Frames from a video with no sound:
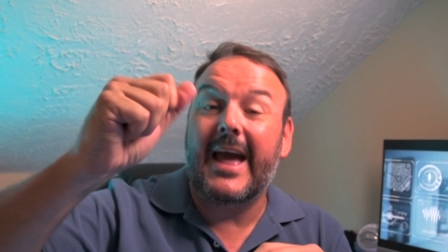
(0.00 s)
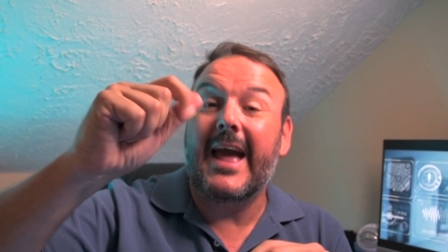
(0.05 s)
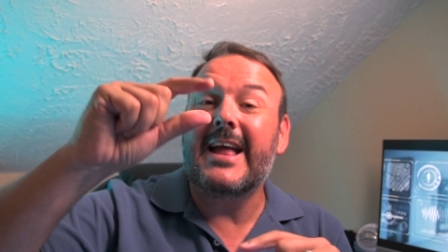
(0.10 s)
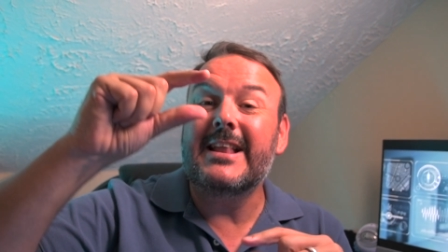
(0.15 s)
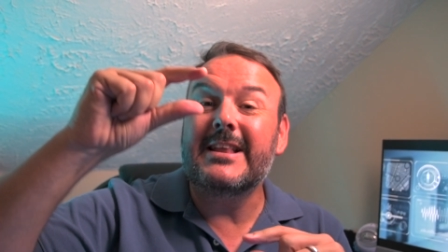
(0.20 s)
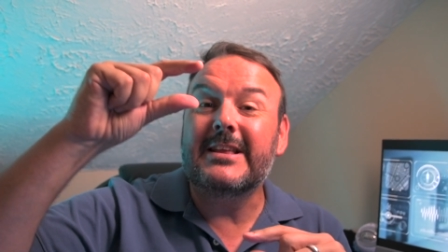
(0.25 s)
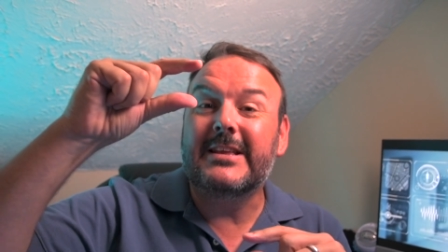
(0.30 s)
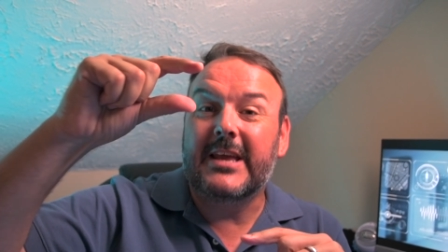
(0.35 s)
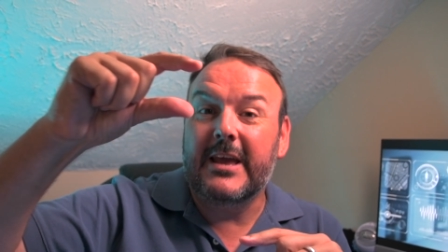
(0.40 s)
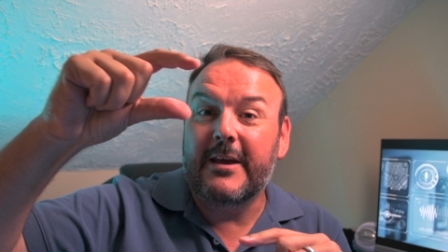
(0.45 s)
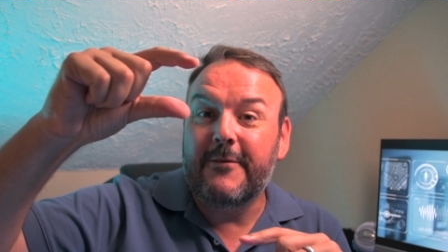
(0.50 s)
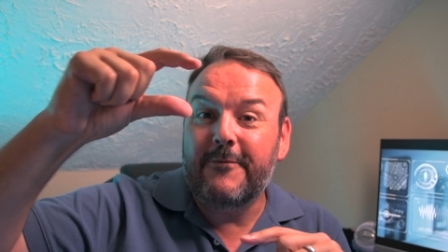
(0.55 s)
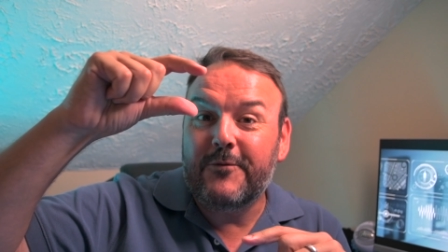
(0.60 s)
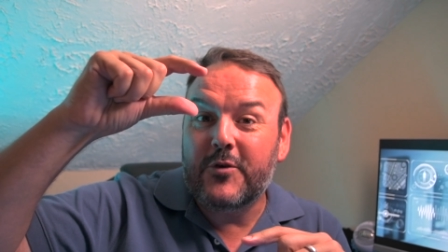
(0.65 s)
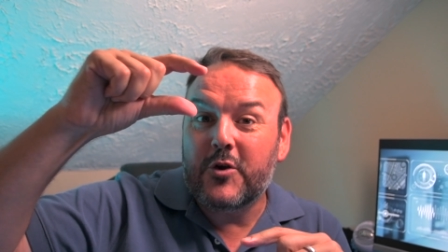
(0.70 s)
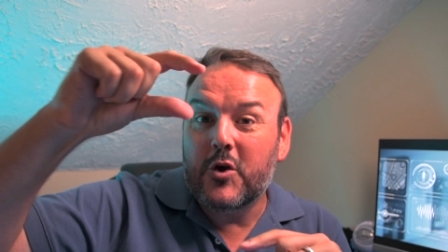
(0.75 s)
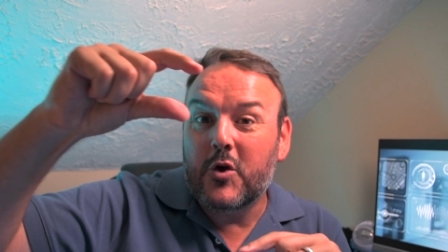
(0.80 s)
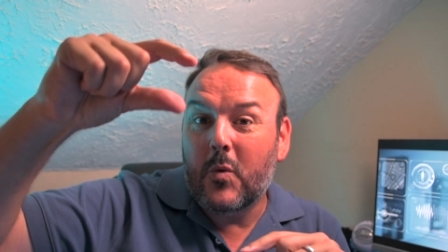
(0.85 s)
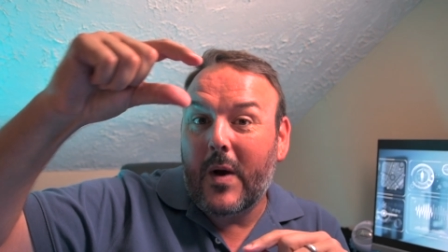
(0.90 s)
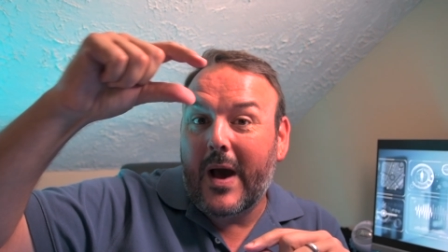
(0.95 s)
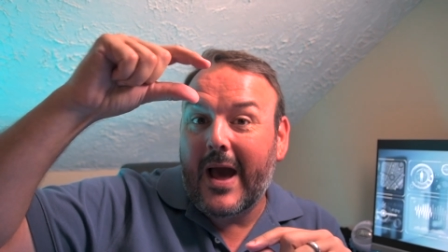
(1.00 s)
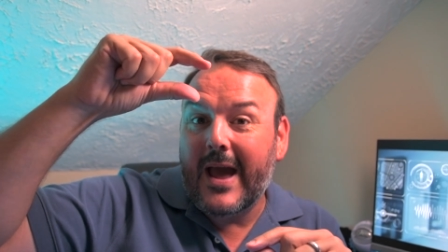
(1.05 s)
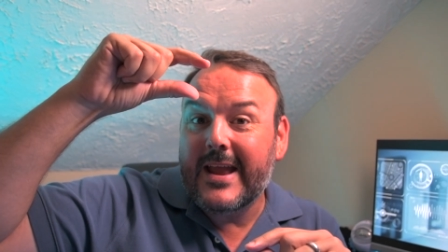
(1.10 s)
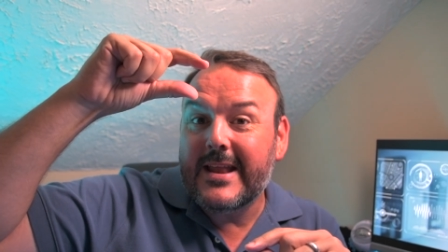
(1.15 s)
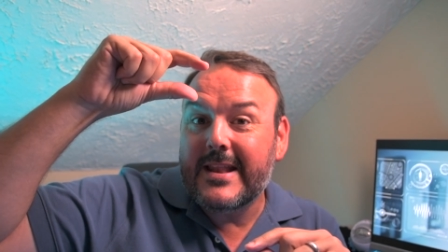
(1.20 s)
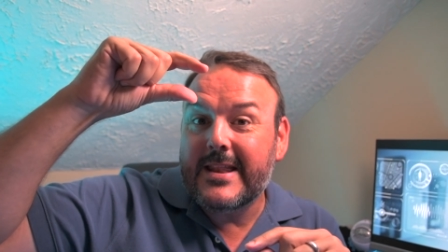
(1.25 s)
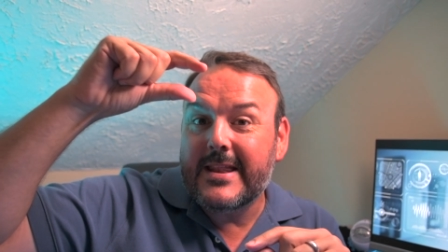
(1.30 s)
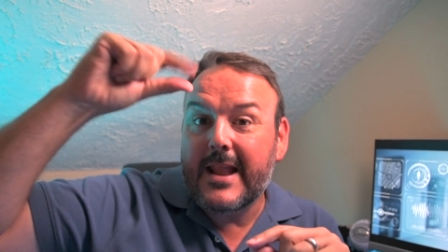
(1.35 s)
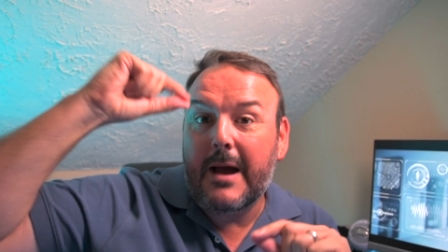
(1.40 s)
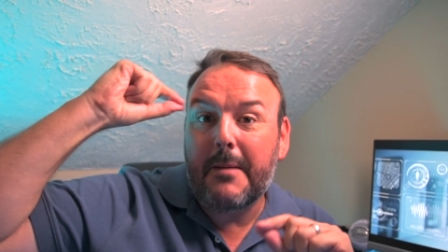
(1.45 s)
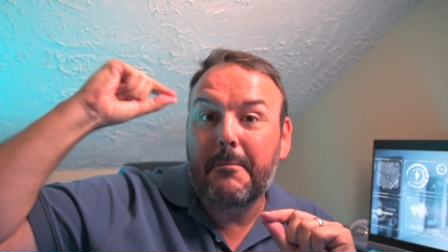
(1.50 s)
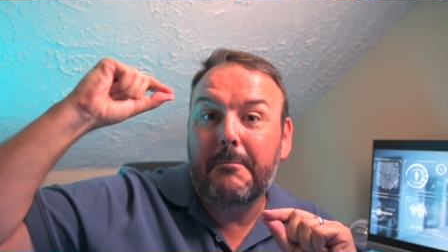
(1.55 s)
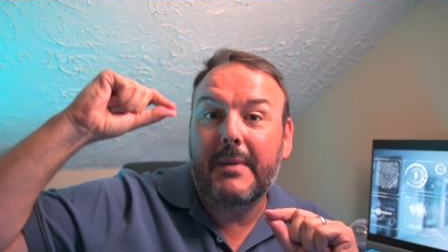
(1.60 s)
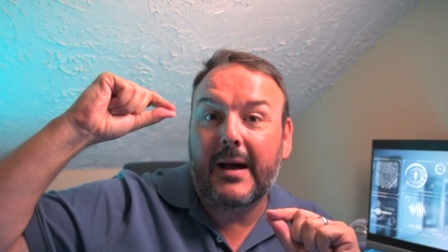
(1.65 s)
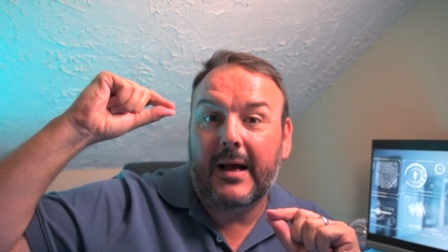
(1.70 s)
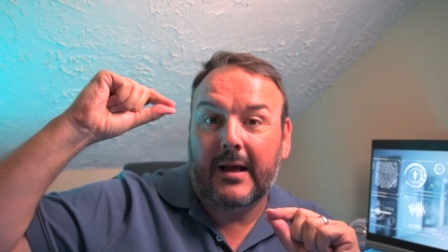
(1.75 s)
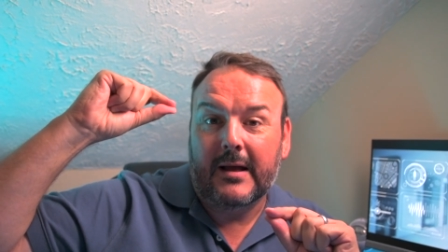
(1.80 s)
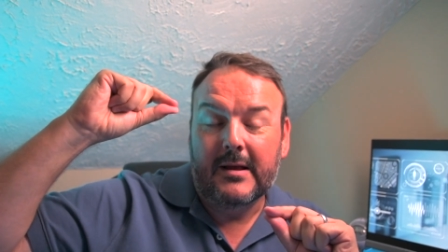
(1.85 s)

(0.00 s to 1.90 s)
and give you a number.